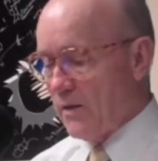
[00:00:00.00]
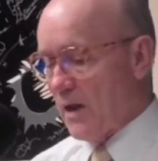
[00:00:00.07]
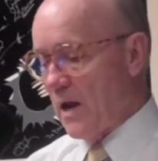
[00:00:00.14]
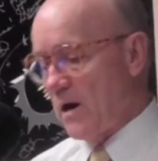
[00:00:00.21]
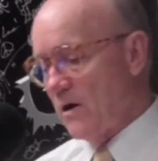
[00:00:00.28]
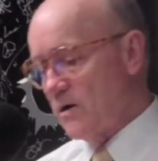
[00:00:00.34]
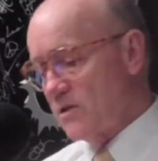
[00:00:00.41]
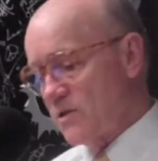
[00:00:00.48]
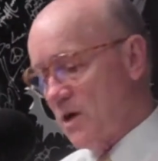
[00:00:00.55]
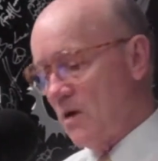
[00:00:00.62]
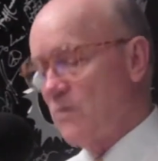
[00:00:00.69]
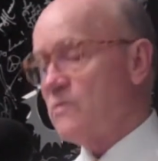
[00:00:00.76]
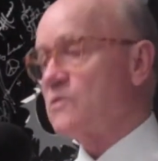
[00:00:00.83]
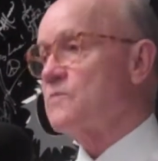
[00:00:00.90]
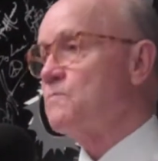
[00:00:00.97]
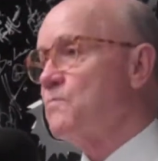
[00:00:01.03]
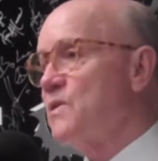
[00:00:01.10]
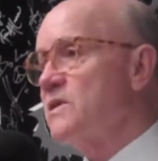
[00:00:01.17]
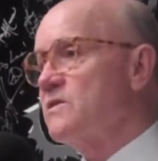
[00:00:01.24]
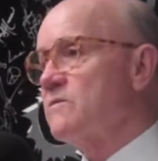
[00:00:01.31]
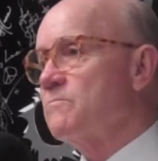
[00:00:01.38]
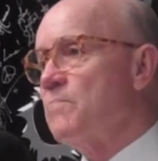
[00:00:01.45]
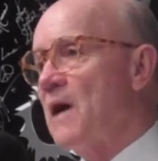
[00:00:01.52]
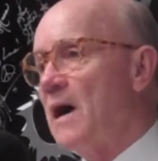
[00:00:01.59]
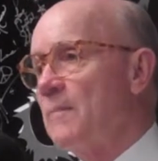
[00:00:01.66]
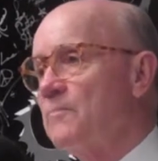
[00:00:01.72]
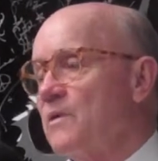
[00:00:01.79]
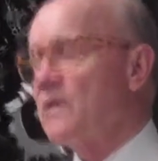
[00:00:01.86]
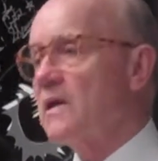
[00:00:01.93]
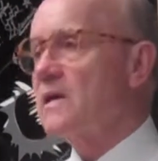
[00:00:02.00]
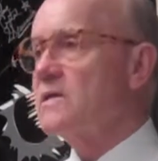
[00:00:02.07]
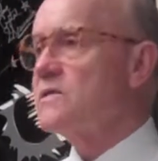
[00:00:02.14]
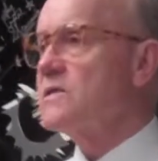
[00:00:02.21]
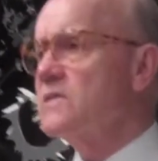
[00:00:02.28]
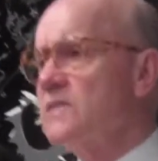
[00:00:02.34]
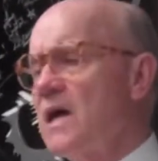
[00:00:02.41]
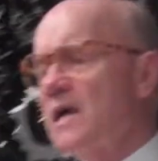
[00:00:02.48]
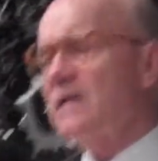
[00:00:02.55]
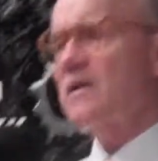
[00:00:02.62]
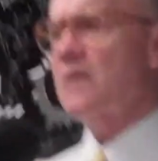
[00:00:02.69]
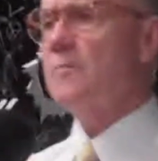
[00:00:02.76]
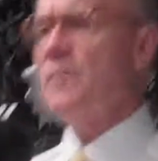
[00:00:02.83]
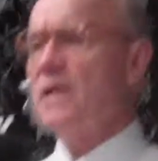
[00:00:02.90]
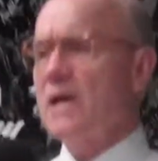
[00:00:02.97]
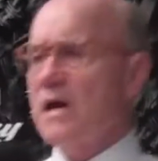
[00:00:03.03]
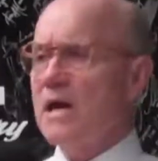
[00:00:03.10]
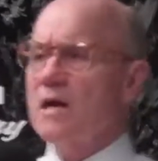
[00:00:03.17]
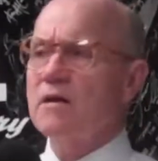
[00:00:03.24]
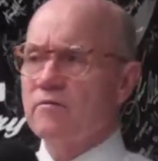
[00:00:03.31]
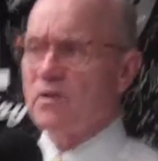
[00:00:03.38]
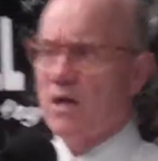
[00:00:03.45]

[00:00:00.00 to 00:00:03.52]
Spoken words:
Arizona's prison population is not going to be a heck of